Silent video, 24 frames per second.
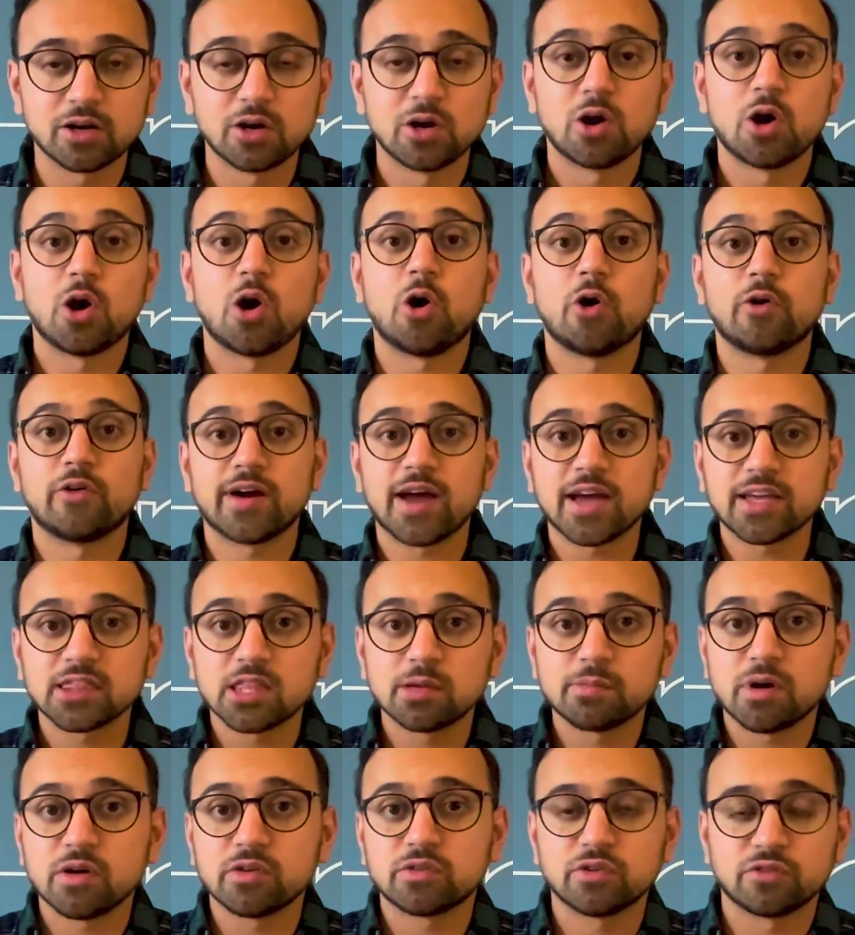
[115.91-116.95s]
Or rank them
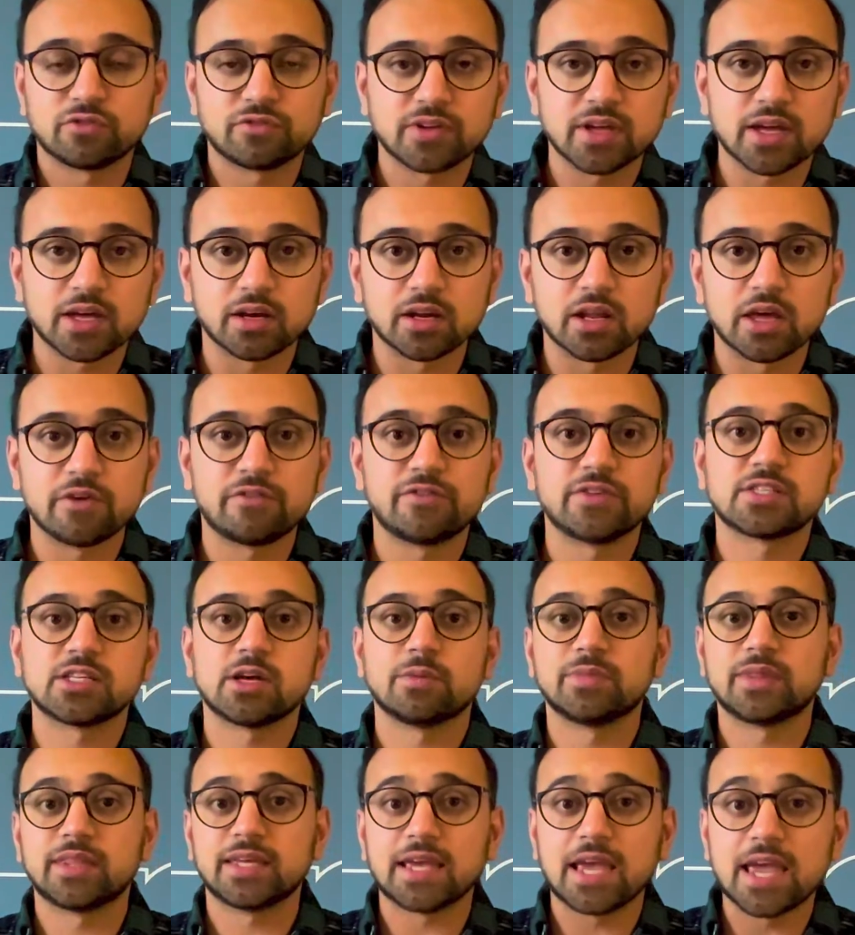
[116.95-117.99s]
out of 10. If it's something
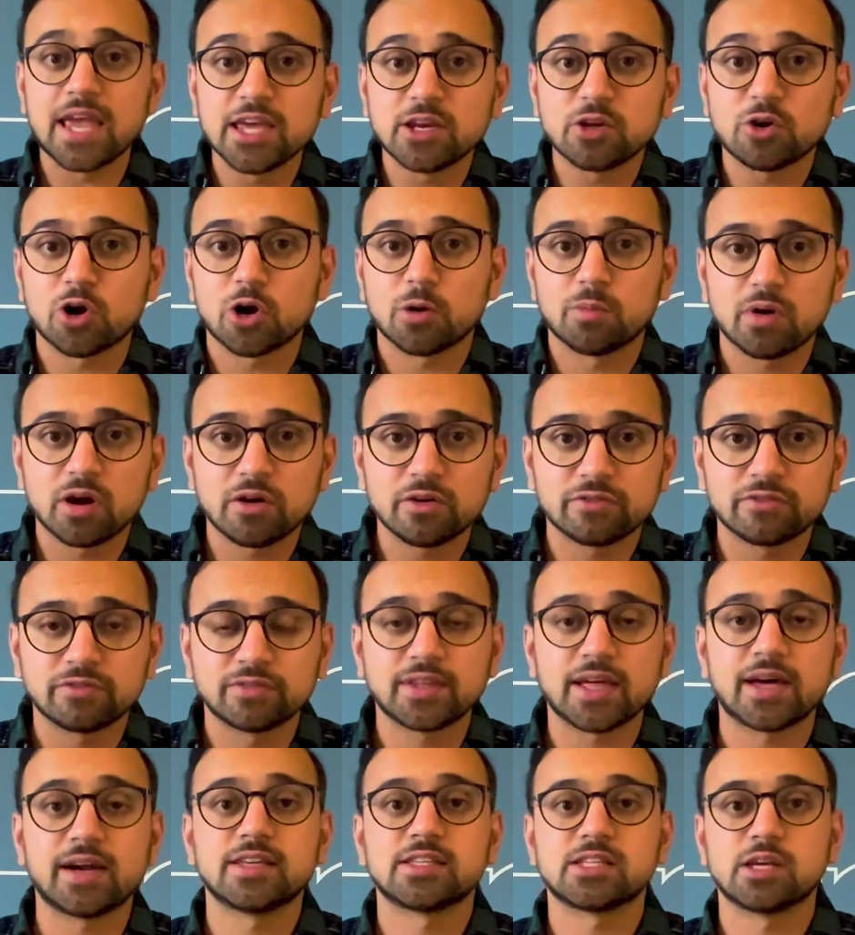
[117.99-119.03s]
8 or above, that is
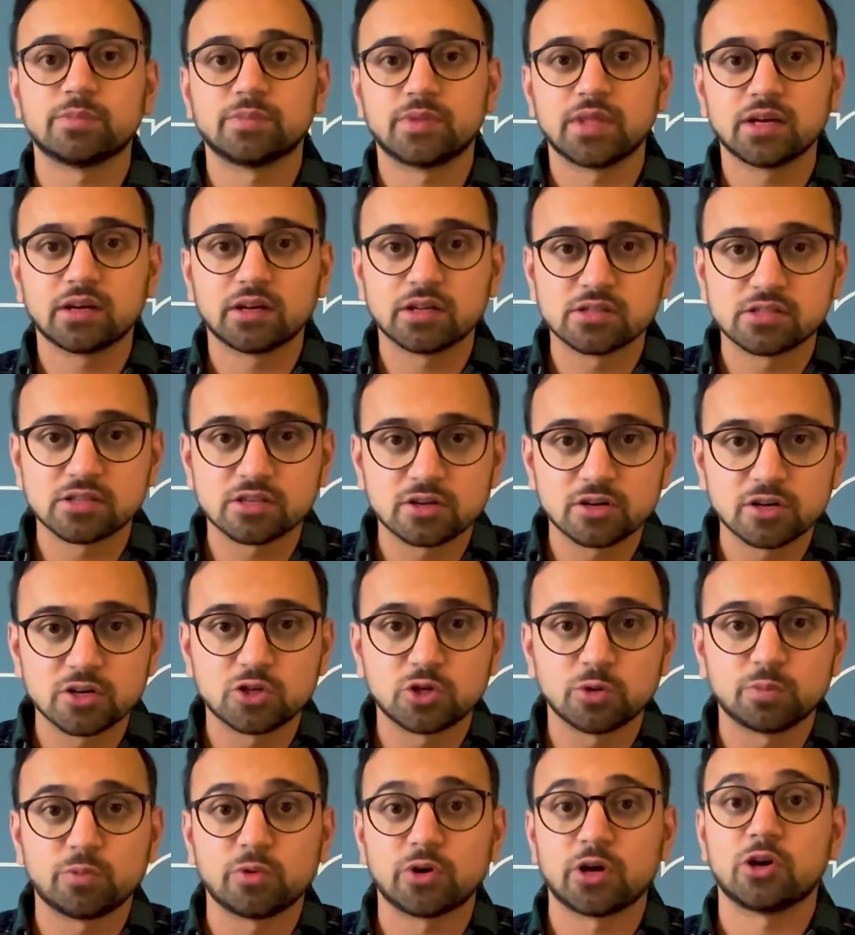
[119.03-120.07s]
something considered to
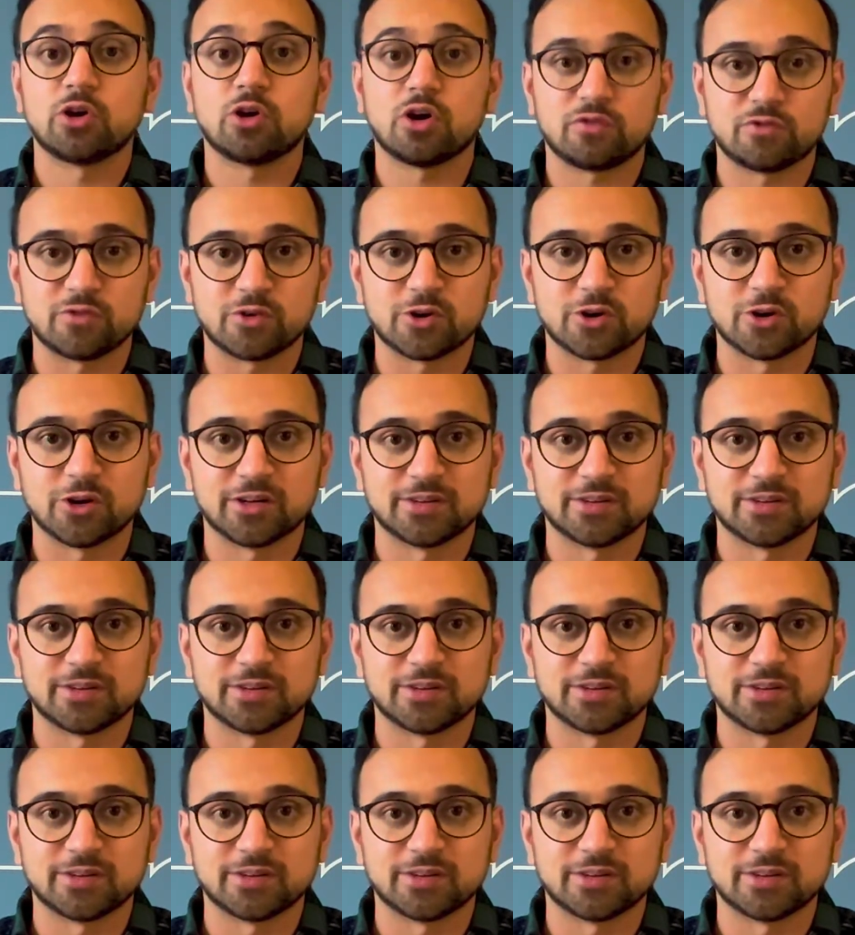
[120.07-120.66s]
put an offer on.